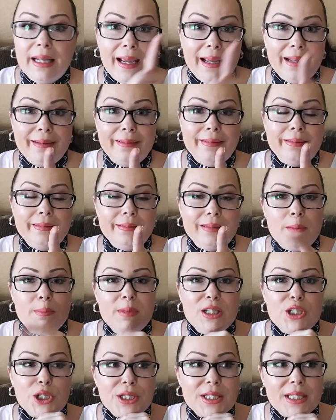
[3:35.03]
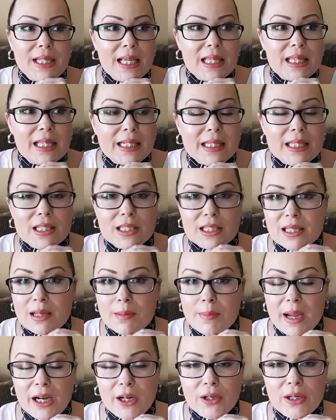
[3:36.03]
and let me just say that
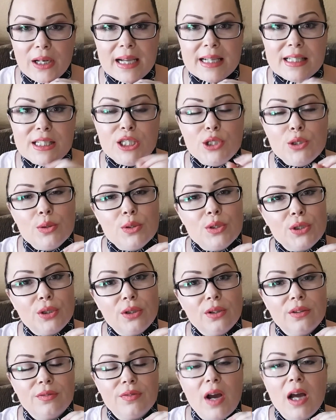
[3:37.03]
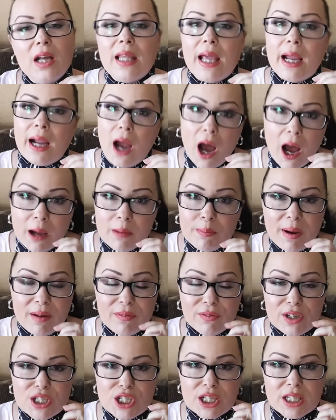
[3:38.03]
some airlines do serve like hot
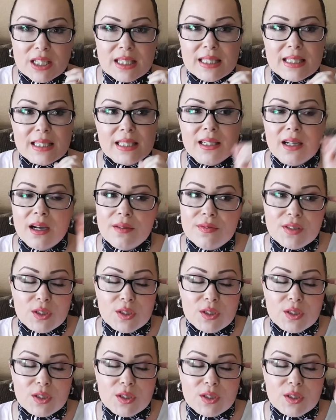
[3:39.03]
beverages and stuff.